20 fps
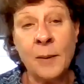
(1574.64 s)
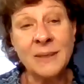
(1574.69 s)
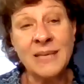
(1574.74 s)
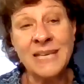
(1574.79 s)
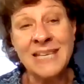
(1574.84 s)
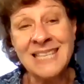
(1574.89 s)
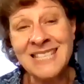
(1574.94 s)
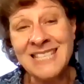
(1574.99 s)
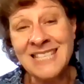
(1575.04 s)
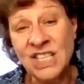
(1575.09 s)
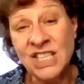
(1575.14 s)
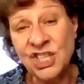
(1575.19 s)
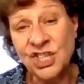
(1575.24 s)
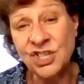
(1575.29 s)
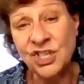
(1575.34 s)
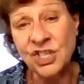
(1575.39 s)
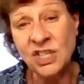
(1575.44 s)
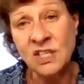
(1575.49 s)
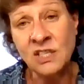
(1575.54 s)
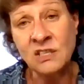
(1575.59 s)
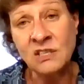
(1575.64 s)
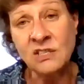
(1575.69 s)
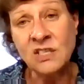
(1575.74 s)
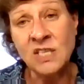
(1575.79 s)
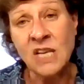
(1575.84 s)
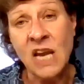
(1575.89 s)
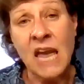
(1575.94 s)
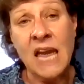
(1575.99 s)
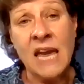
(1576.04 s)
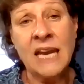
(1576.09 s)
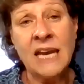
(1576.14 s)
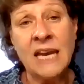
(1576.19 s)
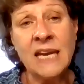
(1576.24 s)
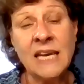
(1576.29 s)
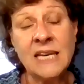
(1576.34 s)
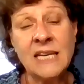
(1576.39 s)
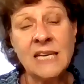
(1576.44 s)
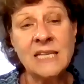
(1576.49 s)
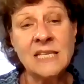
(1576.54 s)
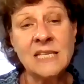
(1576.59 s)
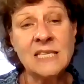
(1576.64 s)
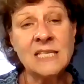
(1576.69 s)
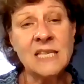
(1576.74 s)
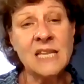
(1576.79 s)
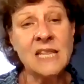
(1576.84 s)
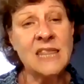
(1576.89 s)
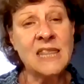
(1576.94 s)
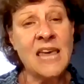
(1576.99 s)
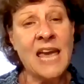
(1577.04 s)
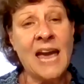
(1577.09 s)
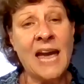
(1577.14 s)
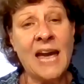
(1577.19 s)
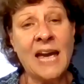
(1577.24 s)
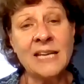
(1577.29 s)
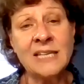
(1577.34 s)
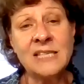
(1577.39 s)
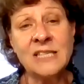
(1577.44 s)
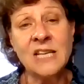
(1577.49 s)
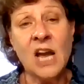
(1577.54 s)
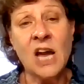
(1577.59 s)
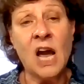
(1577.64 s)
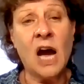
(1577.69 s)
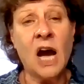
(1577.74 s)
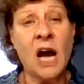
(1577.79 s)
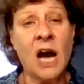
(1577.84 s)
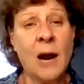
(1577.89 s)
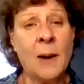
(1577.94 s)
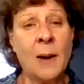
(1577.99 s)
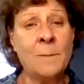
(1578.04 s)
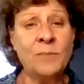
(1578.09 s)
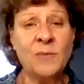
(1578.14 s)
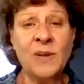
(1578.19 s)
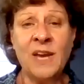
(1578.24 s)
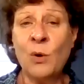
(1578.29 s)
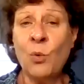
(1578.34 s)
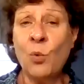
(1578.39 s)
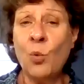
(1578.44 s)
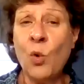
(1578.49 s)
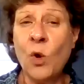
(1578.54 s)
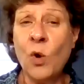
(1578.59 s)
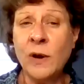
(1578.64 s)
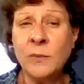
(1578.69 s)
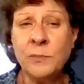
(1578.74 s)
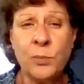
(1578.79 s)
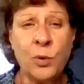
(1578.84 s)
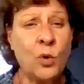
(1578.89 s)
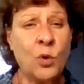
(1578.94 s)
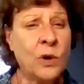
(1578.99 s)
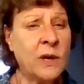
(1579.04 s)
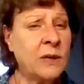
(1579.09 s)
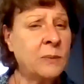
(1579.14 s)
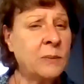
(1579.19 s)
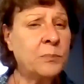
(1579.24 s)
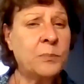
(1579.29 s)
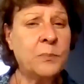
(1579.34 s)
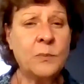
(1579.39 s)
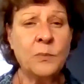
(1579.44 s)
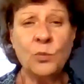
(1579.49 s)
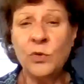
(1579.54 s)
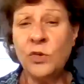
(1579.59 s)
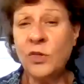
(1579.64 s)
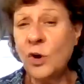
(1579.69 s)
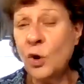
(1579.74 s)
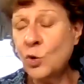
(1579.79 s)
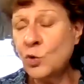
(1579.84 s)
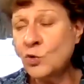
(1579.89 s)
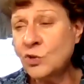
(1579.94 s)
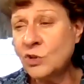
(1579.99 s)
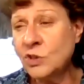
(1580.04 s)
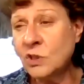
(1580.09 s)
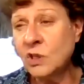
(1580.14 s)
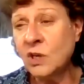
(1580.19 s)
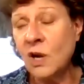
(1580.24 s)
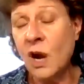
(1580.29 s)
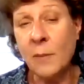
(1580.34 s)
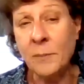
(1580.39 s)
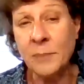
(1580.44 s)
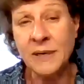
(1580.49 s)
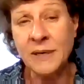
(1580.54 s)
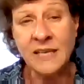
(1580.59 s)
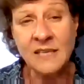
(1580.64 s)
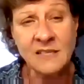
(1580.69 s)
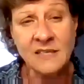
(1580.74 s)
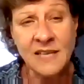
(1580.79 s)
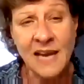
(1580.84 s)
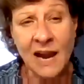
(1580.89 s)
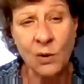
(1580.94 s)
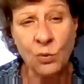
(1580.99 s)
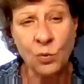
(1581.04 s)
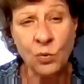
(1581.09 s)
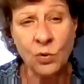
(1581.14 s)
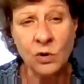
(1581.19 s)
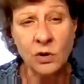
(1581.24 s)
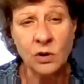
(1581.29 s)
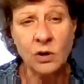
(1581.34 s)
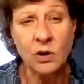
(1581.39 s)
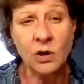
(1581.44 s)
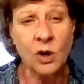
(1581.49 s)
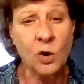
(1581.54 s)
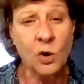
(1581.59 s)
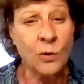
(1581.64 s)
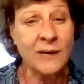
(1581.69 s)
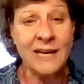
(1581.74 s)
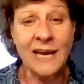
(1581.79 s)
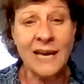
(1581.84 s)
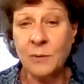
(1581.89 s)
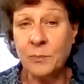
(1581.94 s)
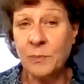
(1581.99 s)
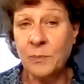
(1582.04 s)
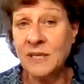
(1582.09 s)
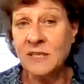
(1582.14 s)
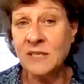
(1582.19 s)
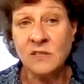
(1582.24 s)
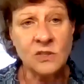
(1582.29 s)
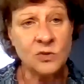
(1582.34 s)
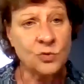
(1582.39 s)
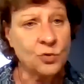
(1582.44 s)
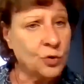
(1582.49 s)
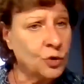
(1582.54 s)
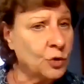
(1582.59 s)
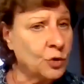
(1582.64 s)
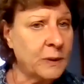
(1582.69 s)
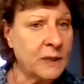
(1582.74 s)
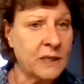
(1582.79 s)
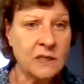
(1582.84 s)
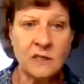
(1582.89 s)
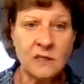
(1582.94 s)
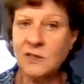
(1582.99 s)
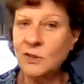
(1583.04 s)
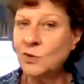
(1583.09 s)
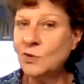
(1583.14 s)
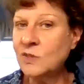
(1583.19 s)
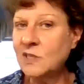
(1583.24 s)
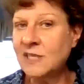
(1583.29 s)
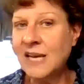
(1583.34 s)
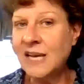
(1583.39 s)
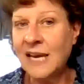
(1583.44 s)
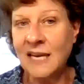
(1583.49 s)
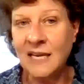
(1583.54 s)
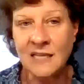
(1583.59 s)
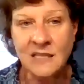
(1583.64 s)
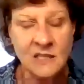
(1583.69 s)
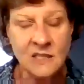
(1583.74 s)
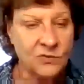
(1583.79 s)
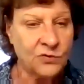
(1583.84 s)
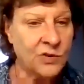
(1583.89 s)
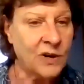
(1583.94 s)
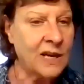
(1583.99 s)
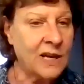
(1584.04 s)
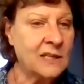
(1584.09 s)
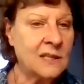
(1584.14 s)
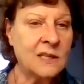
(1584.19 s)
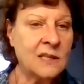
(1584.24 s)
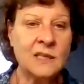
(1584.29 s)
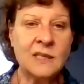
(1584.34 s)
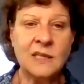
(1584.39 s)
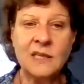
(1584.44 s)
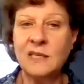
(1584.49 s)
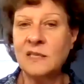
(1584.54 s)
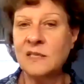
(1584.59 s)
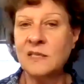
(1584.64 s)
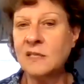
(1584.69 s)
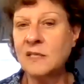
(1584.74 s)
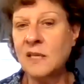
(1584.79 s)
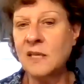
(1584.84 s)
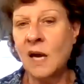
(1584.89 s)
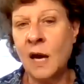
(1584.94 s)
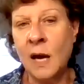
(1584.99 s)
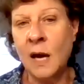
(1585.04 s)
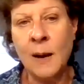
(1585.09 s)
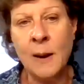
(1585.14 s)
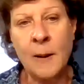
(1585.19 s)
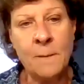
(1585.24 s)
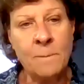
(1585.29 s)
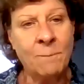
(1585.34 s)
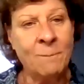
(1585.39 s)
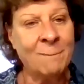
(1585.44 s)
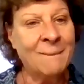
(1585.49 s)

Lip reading: conditions, is that at one point, those companies that were going out of business, Ruby Tuesdays, Friendlies, a